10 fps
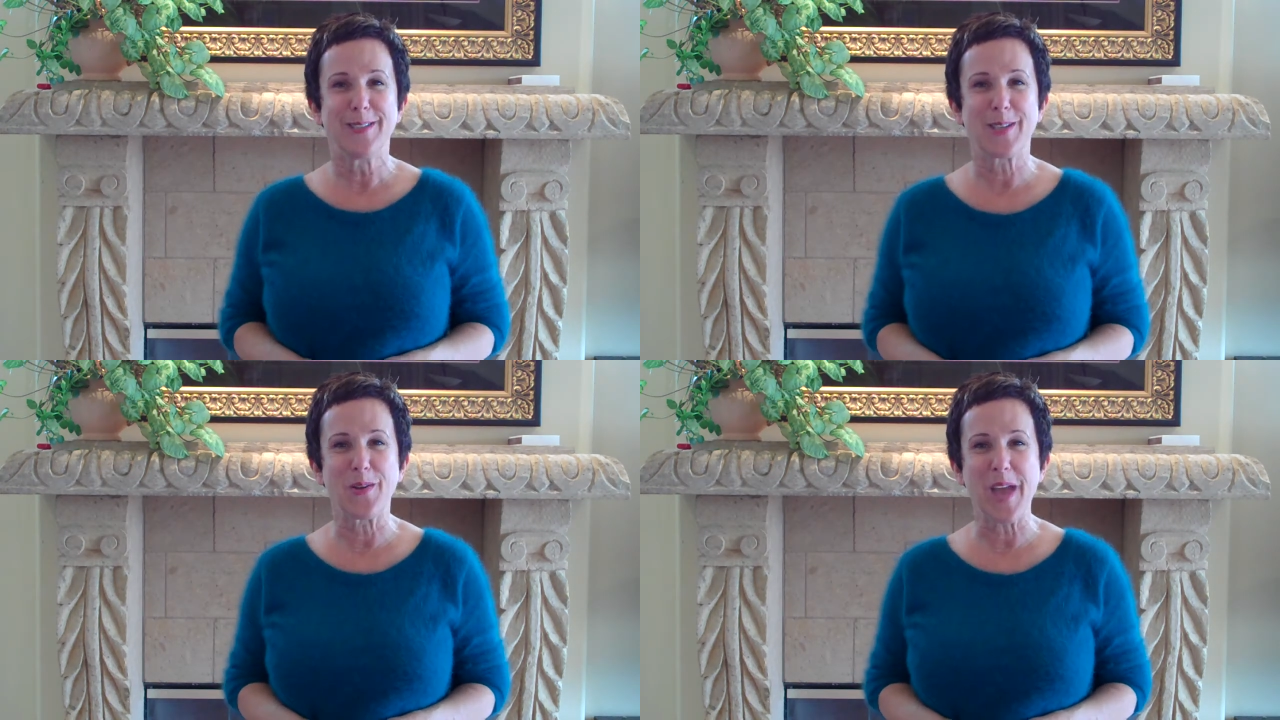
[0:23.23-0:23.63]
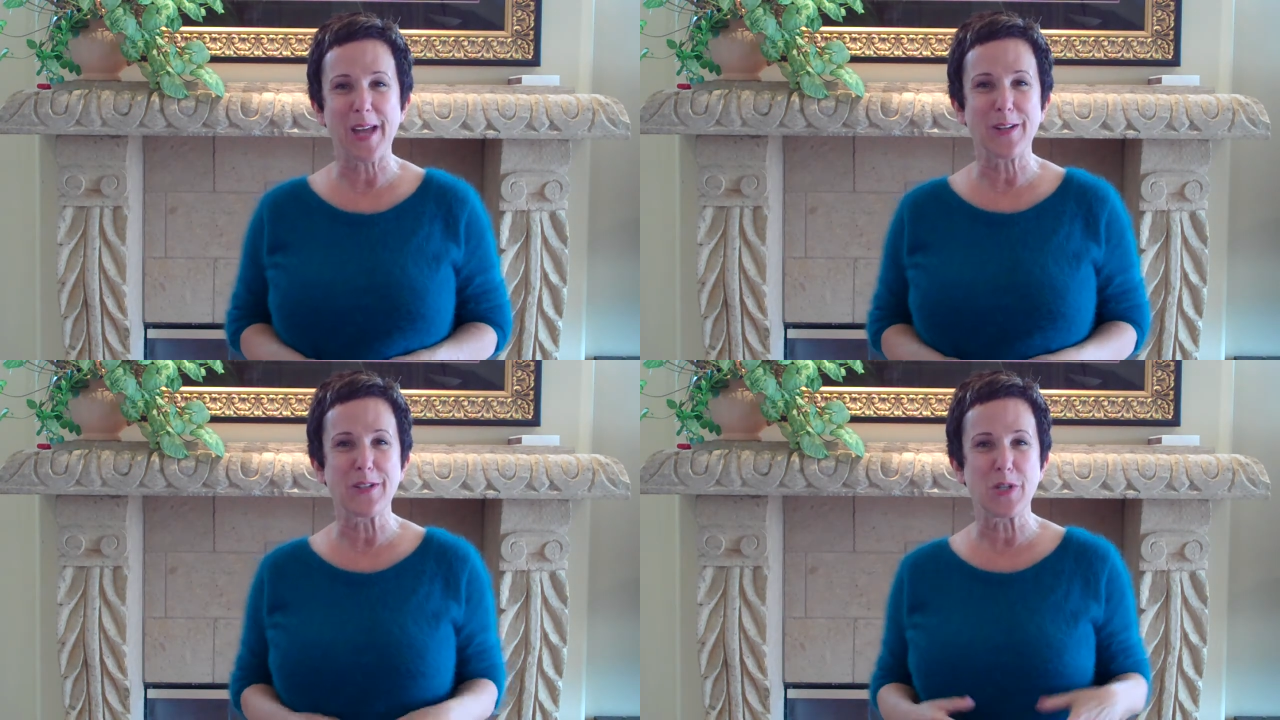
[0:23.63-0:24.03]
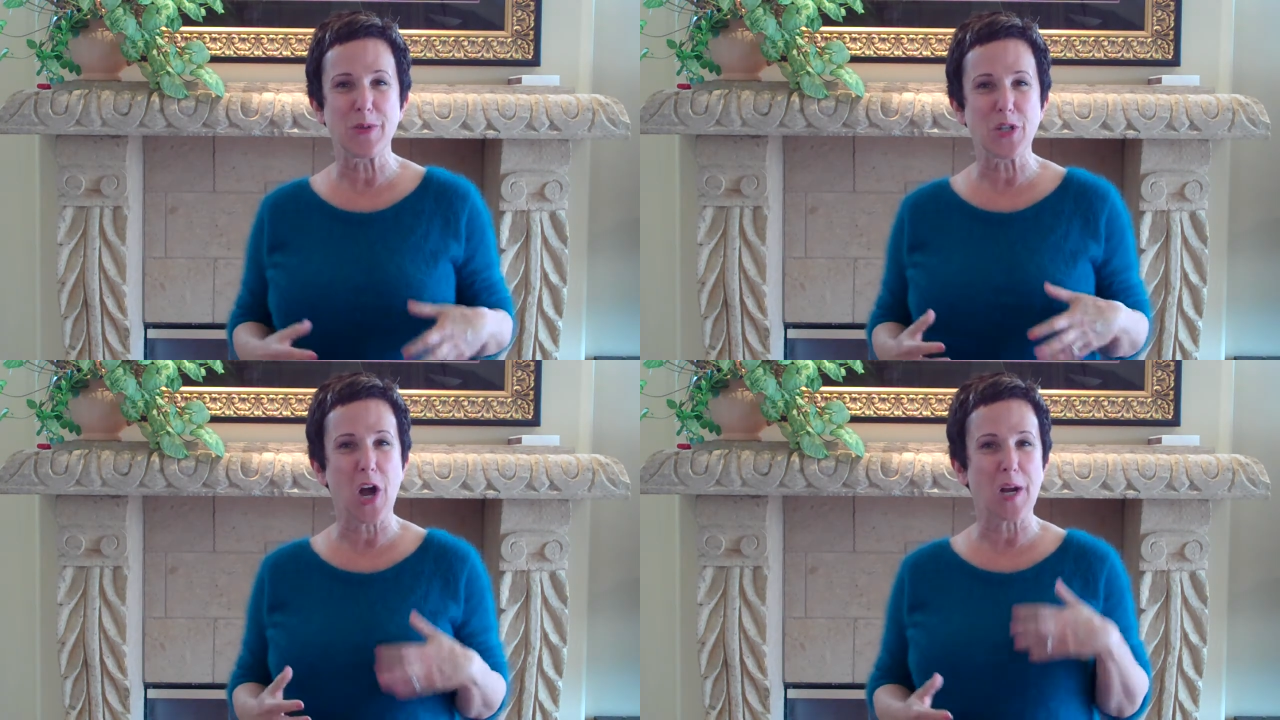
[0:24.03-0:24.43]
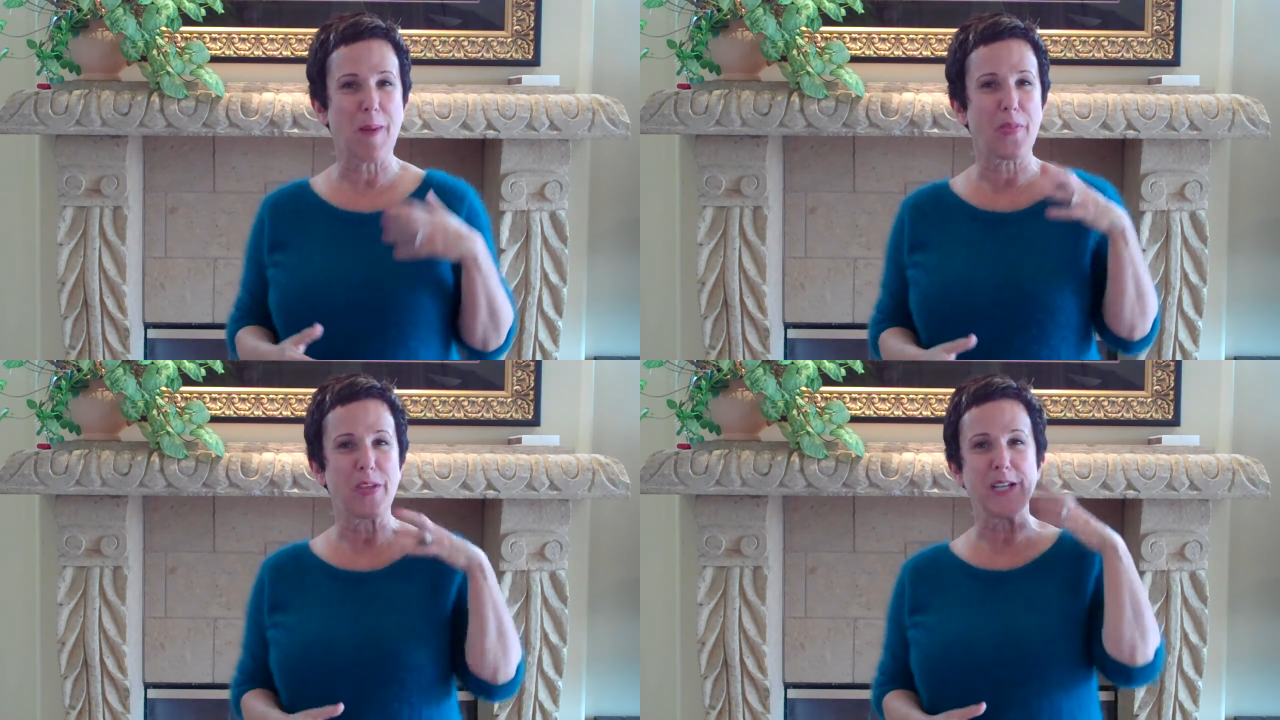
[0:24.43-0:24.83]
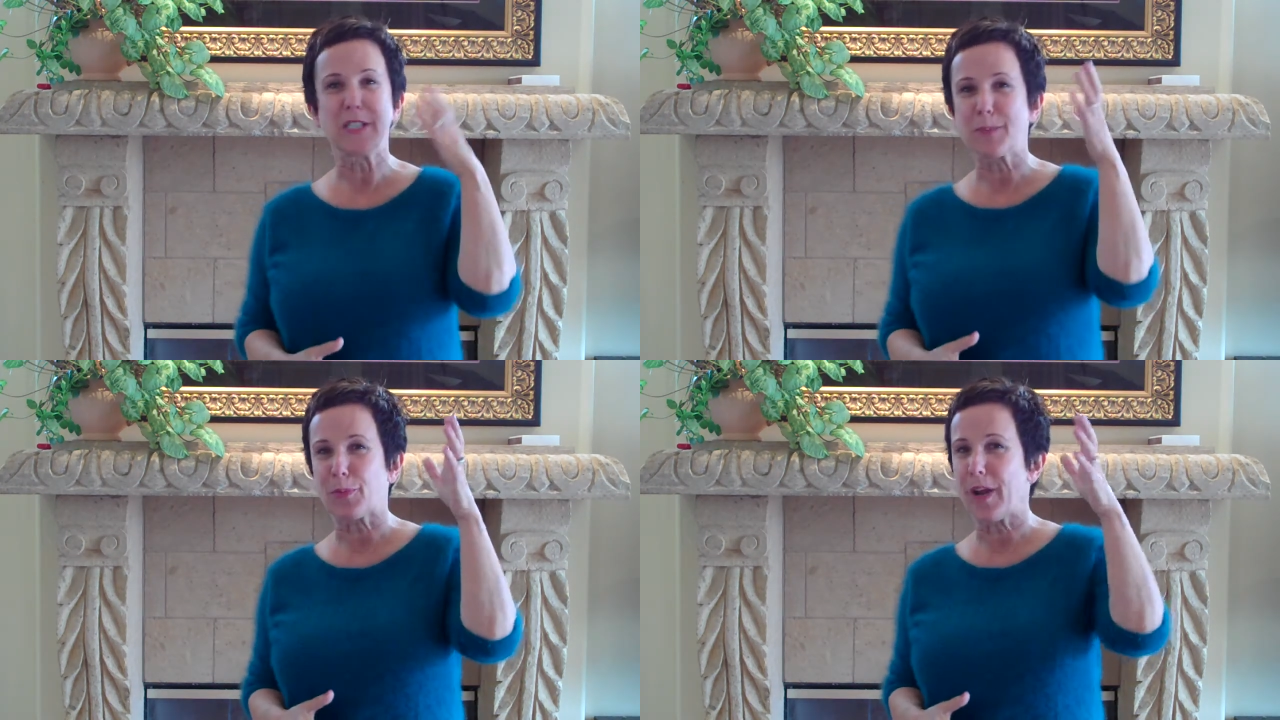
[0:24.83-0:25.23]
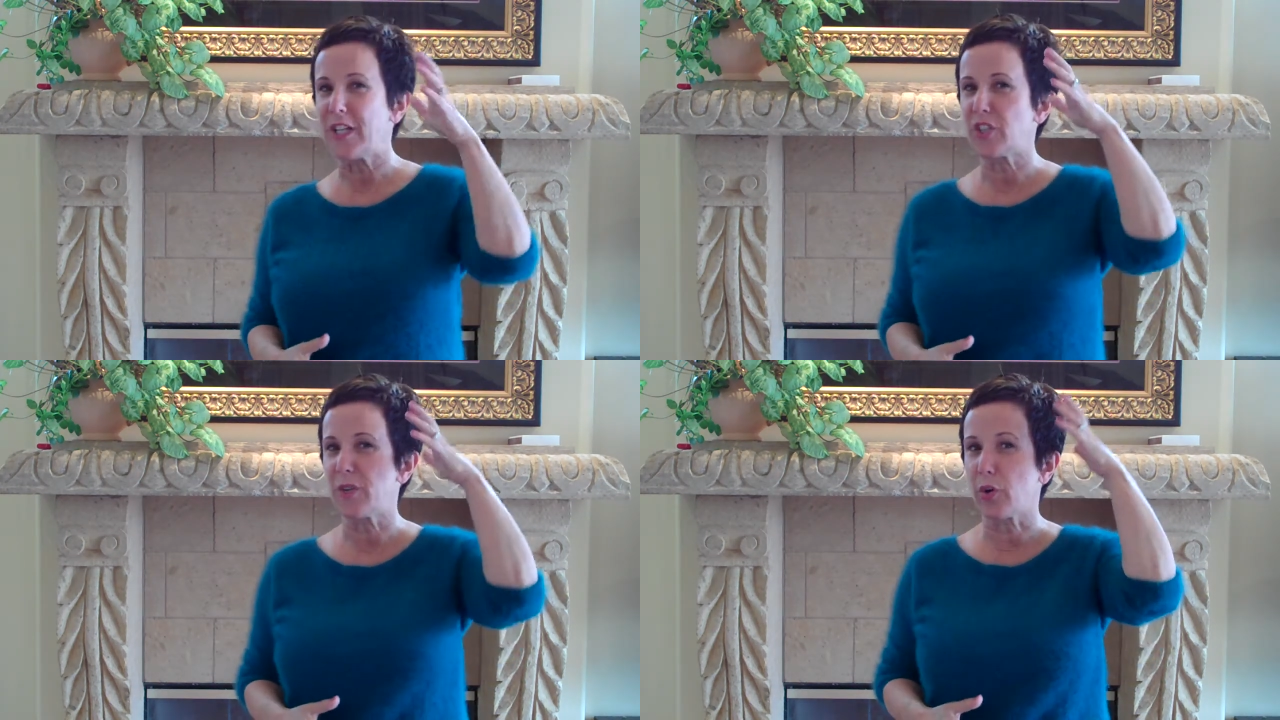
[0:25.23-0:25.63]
So not only do we talk about the inspiration,